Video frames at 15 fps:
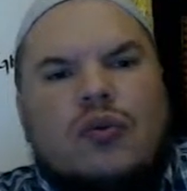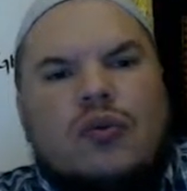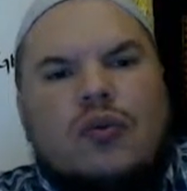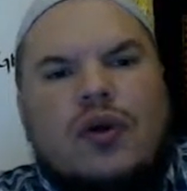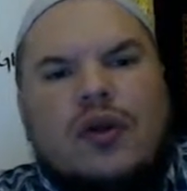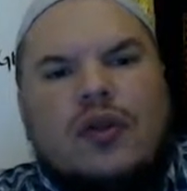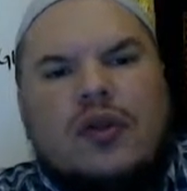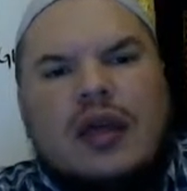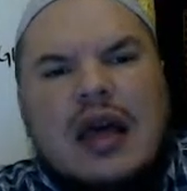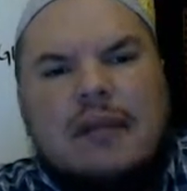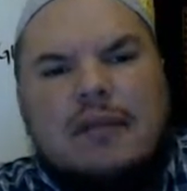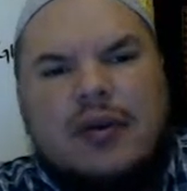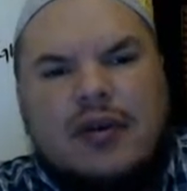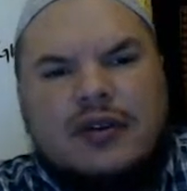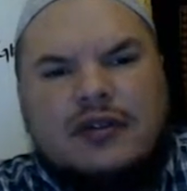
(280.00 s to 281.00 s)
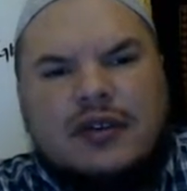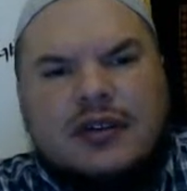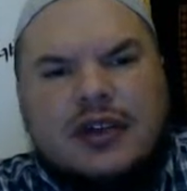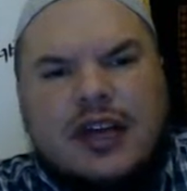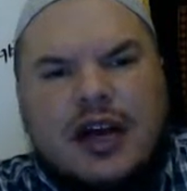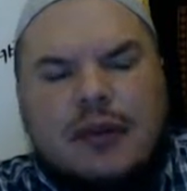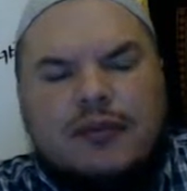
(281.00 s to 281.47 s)
whether that
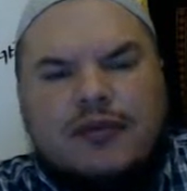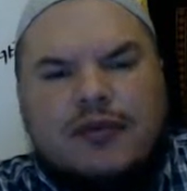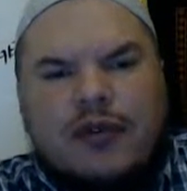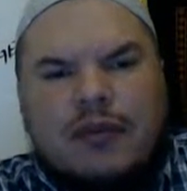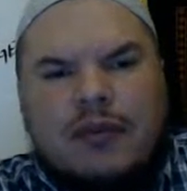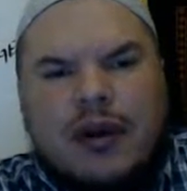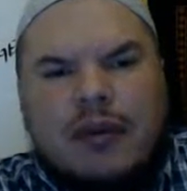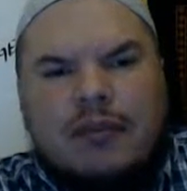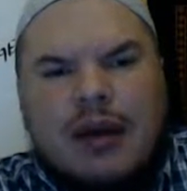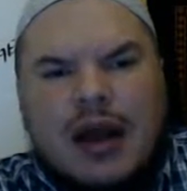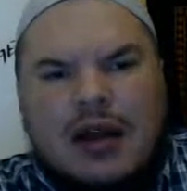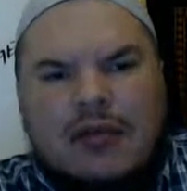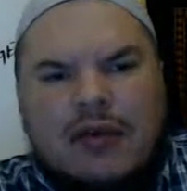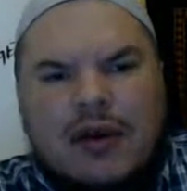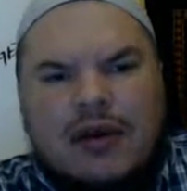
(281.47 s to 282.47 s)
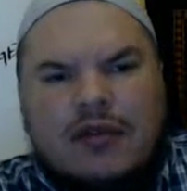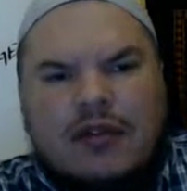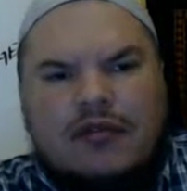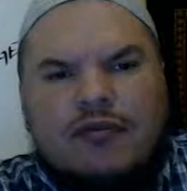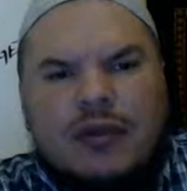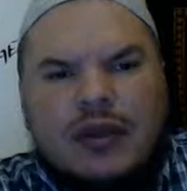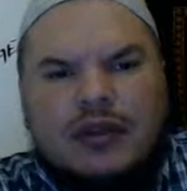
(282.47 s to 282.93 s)
person comes from a background
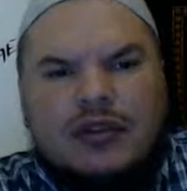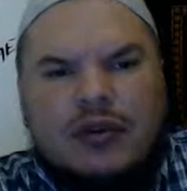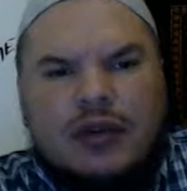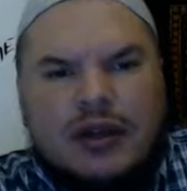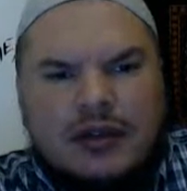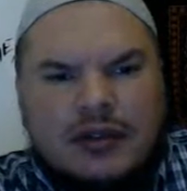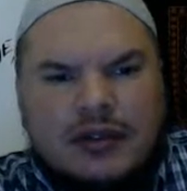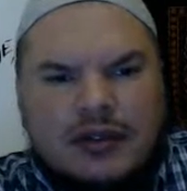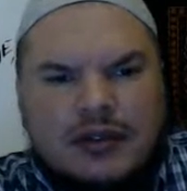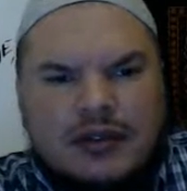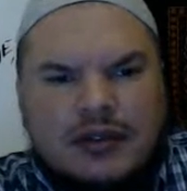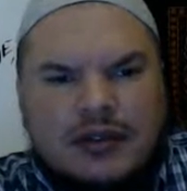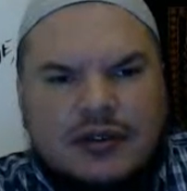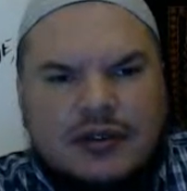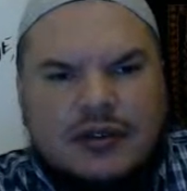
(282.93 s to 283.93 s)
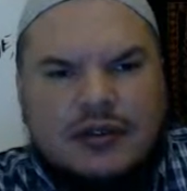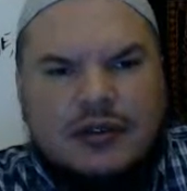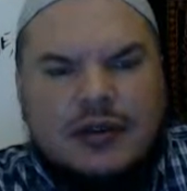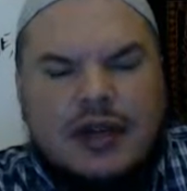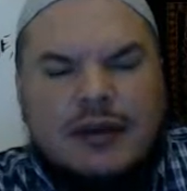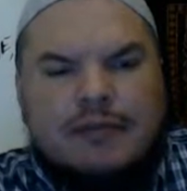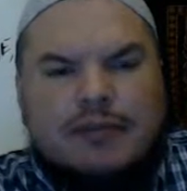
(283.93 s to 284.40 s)
of mental illness
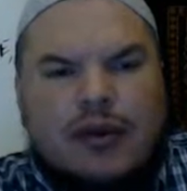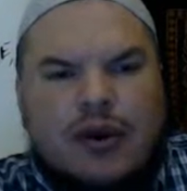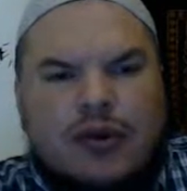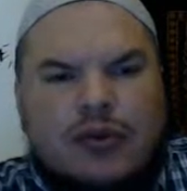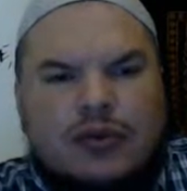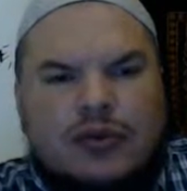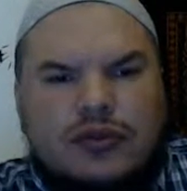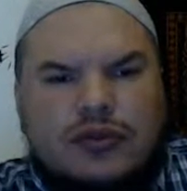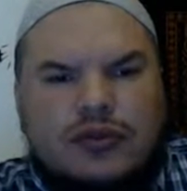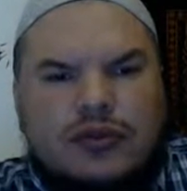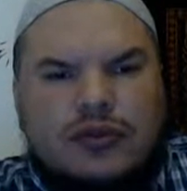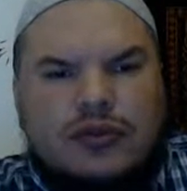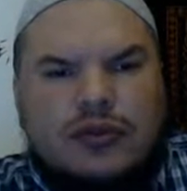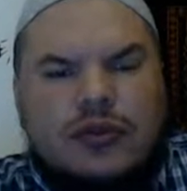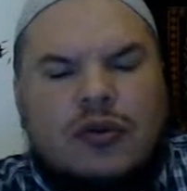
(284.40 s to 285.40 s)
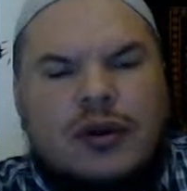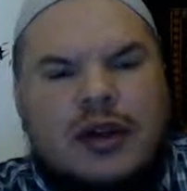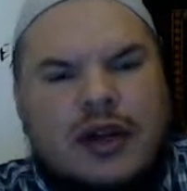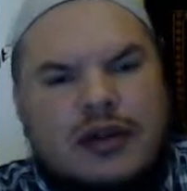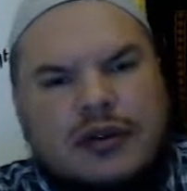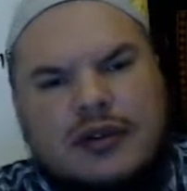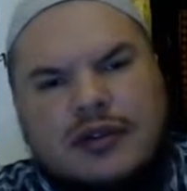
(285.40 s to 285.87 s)
imposed or
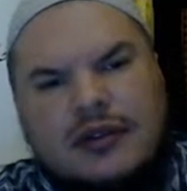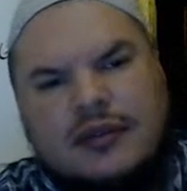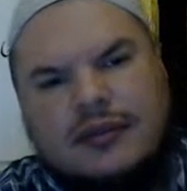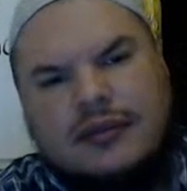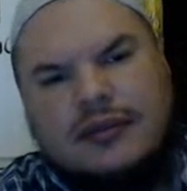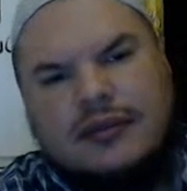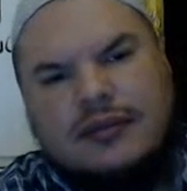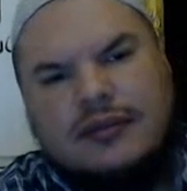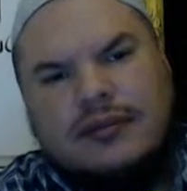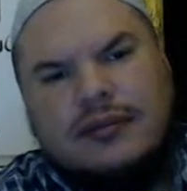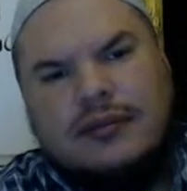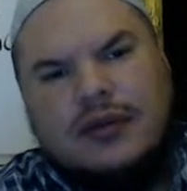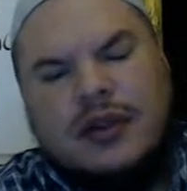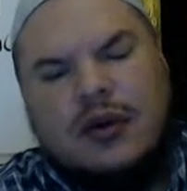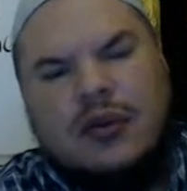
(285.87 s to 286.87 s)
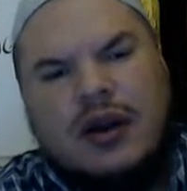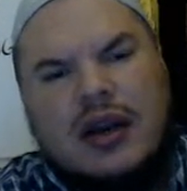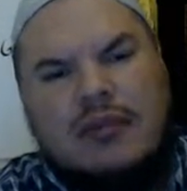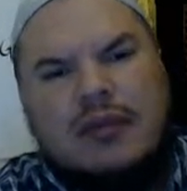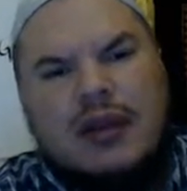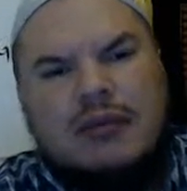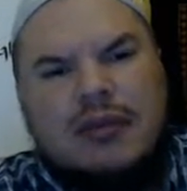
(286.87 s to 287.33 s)
inherited. Now, what
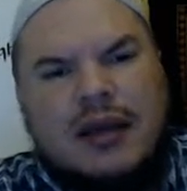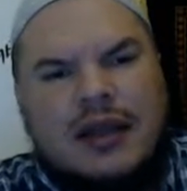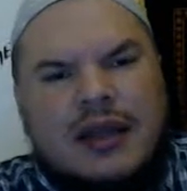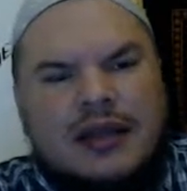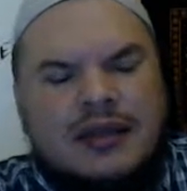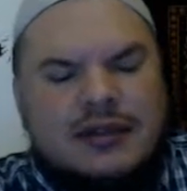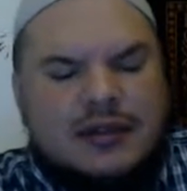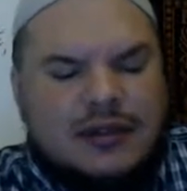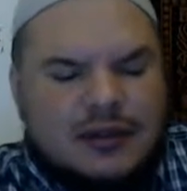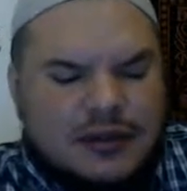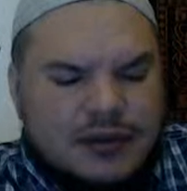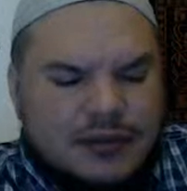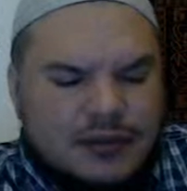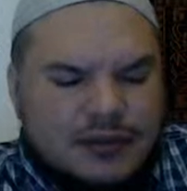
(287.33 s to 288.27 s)
I mean by that is this.